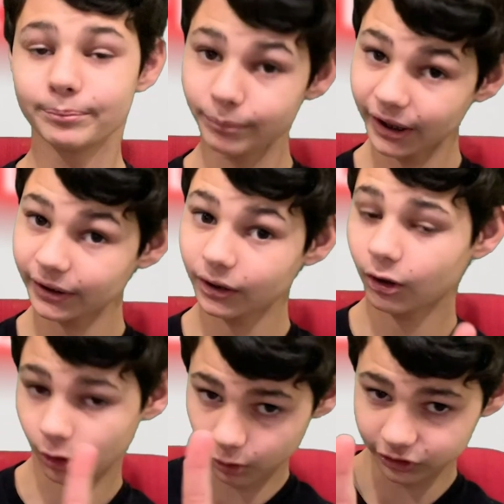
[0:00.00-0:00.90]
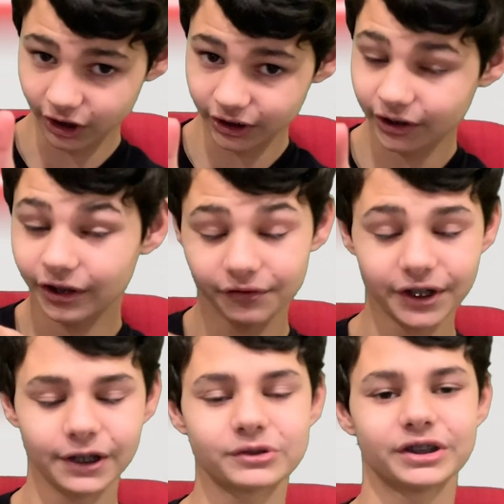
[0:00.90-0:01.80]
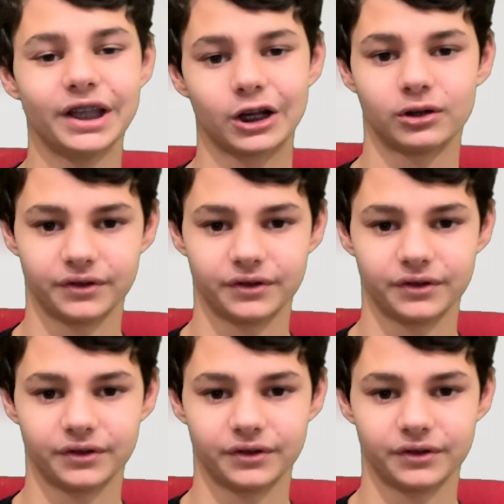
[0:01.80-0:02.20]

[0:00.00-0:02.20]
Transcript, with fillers: But hold on, the video's not over